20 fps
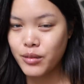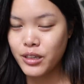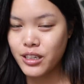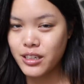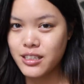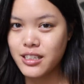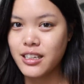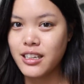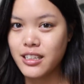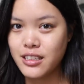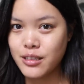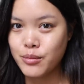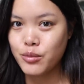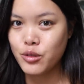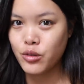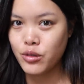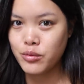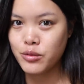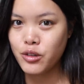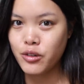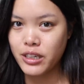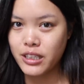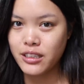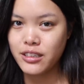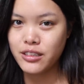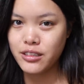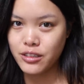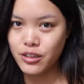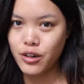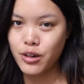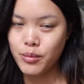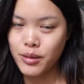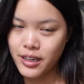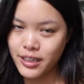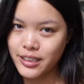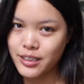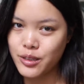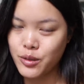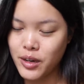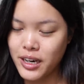because it gets absorbed directly into our
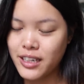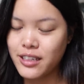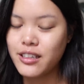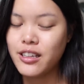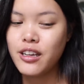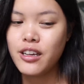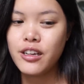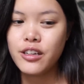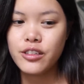bodies, right?